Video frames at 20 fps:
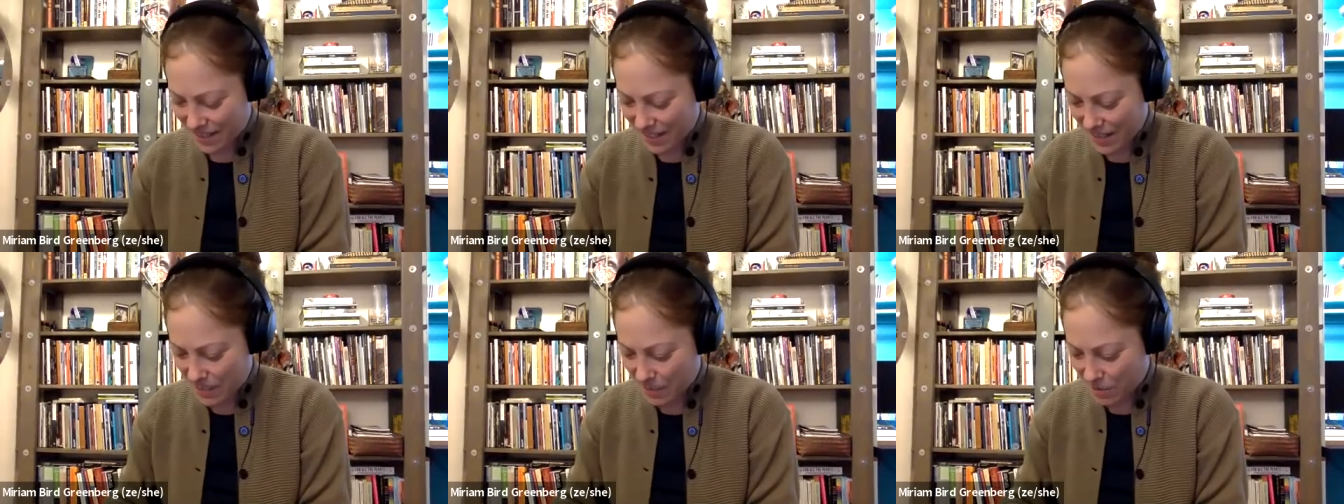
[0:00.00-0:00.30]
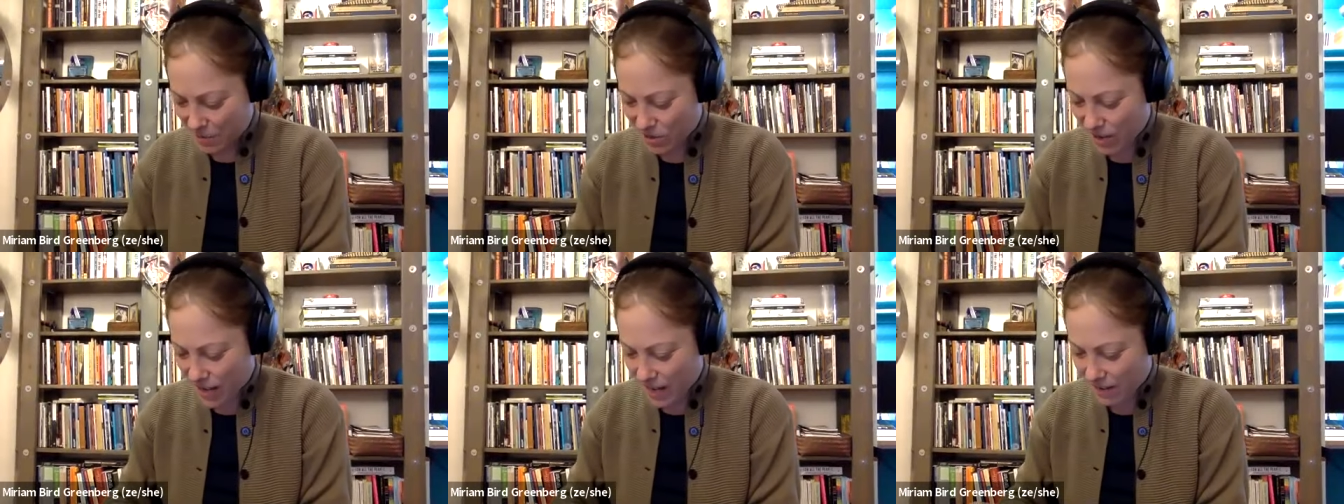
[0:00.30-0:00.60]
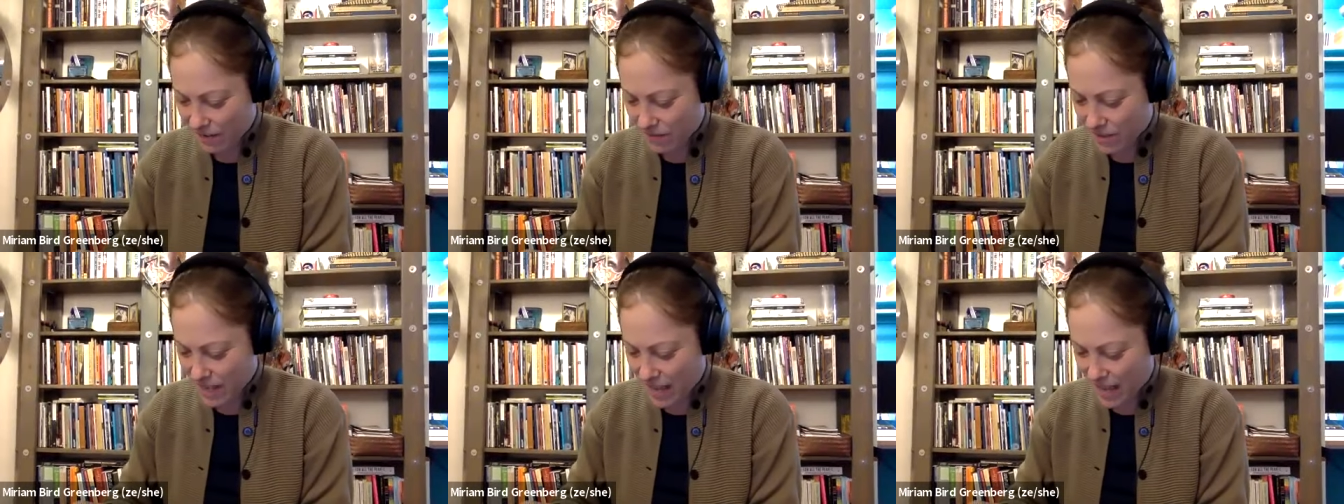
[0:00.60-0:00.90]
keep track
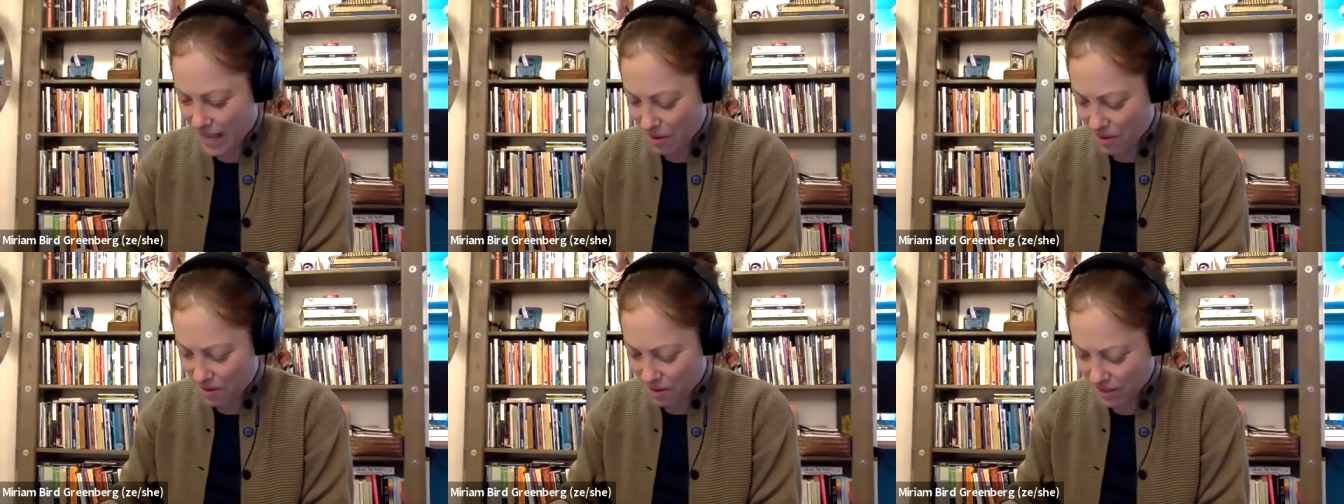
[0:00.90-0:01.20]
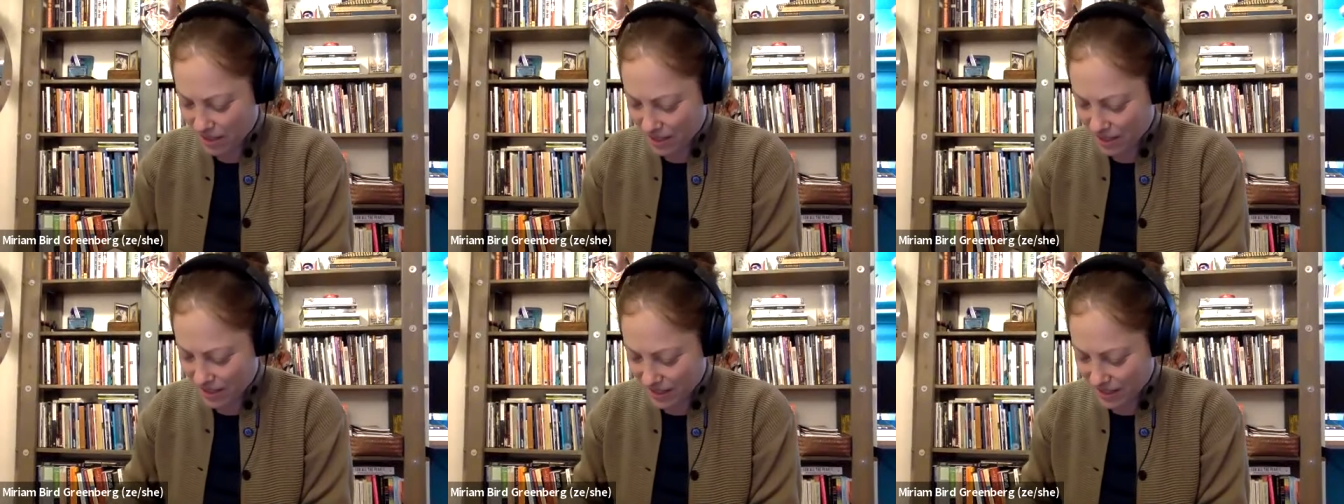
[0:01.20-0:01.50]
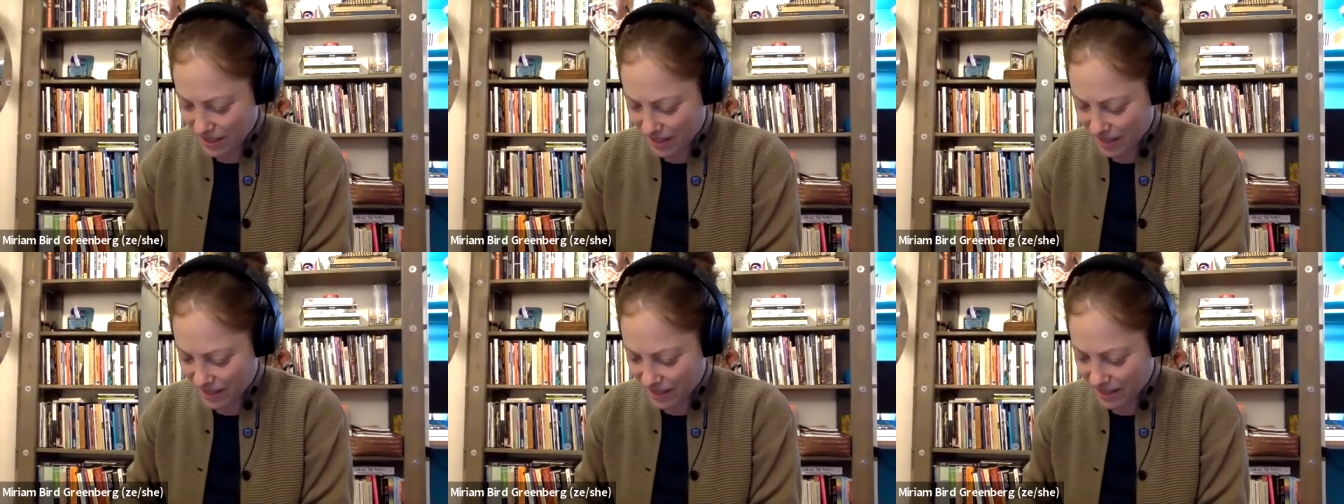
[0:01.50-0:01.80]
of the hours as
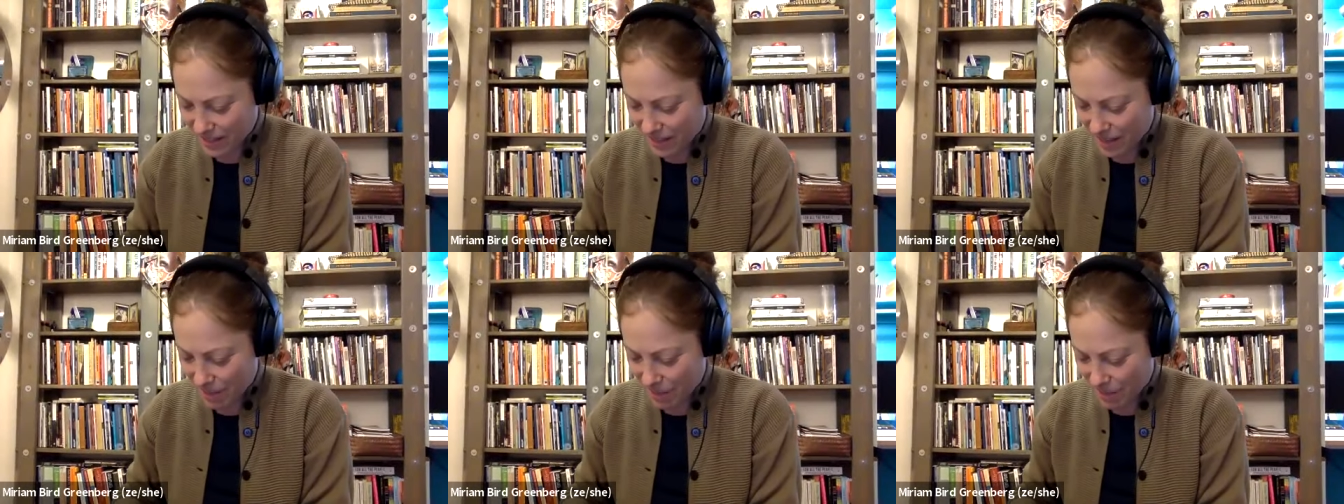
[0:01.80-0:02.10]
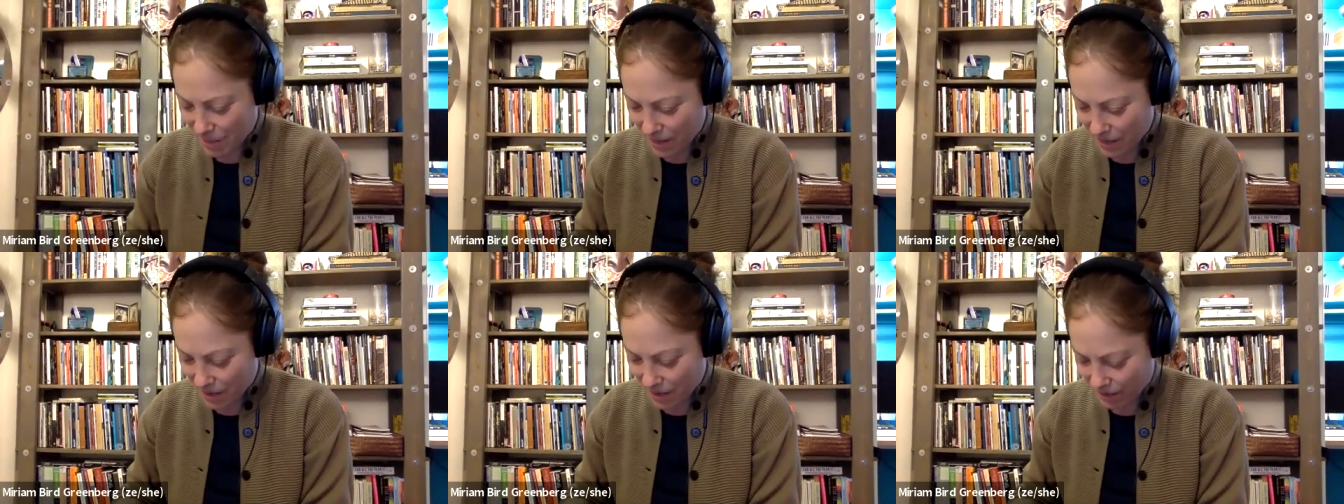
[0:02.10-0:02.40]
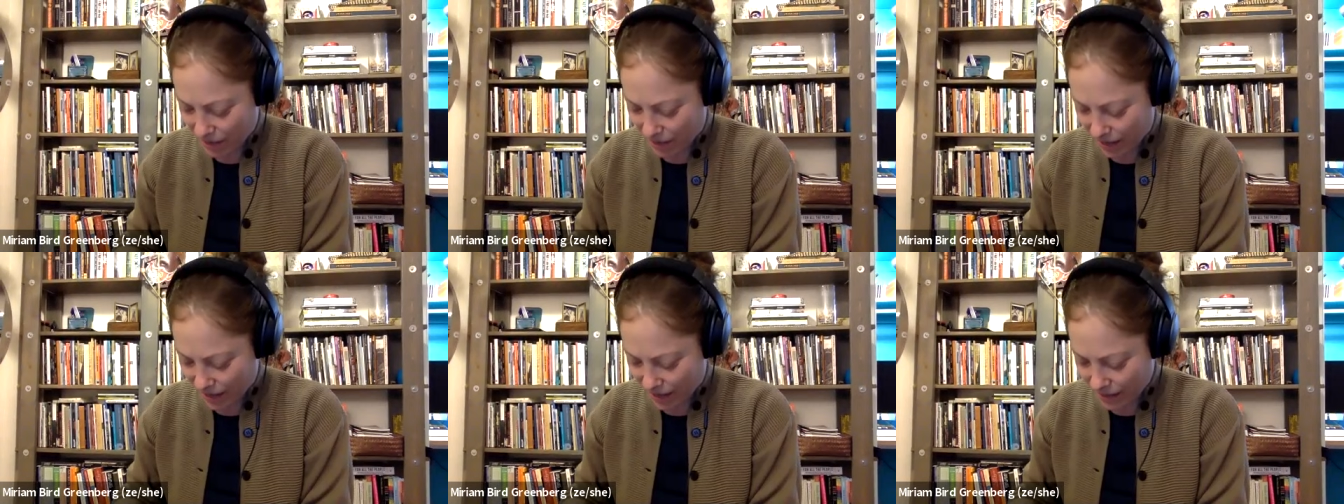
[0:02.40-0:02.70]
they escape my
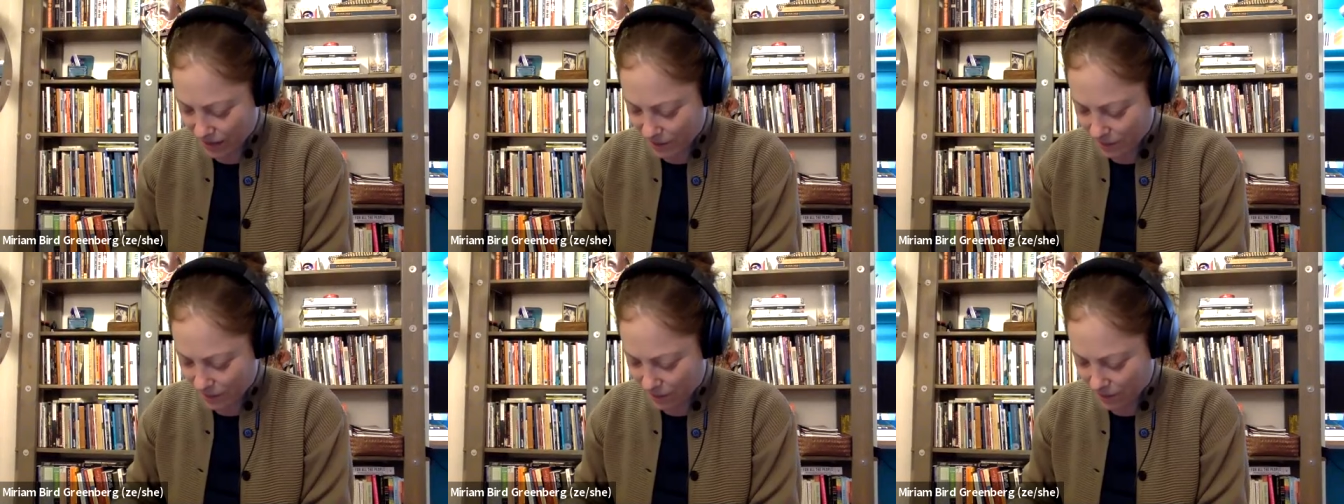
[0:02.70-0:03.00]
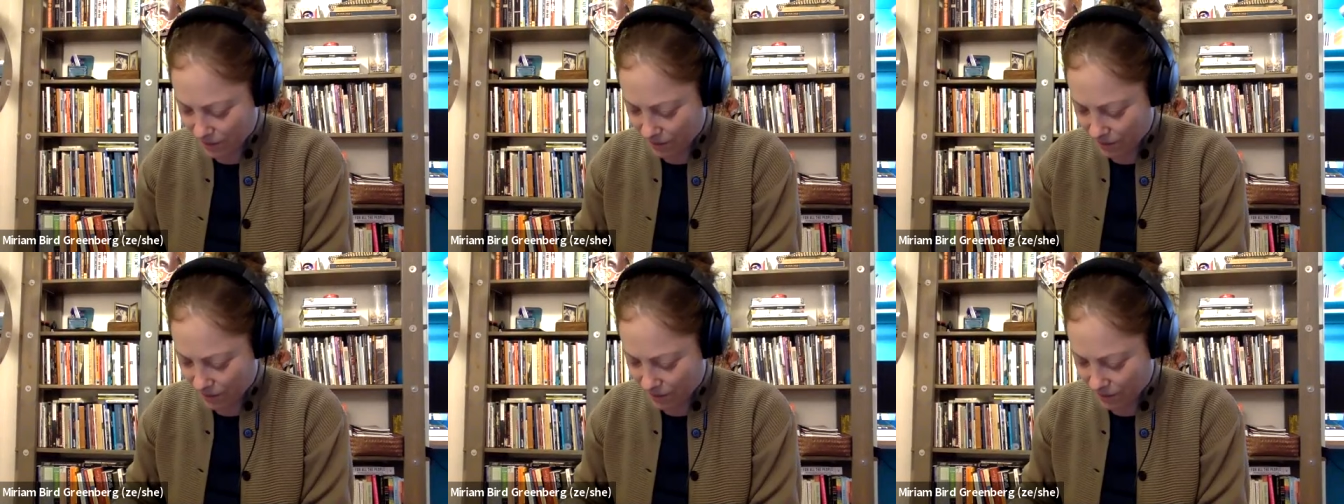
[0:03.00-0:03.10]
grasp.